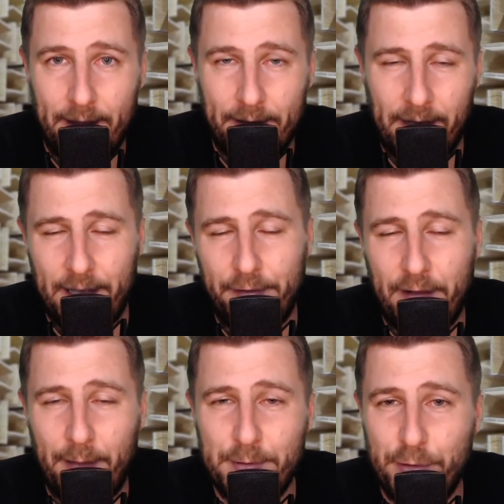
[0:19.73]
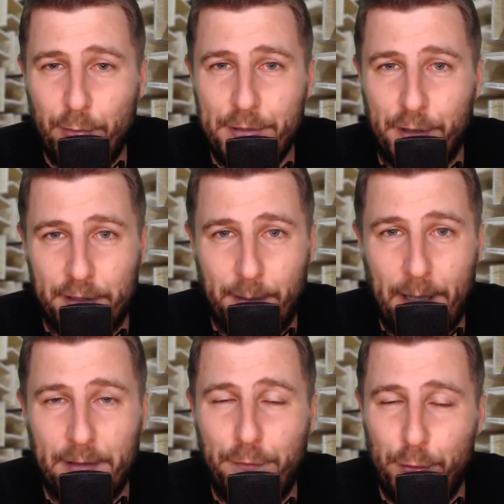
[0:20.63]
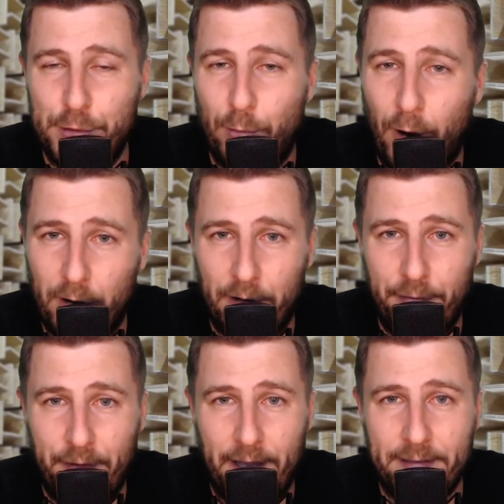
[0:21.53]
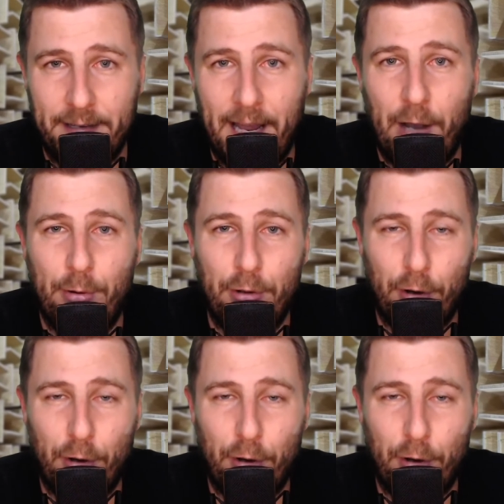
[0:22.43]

The last episode, we talked about the Fujiwhara Effect and how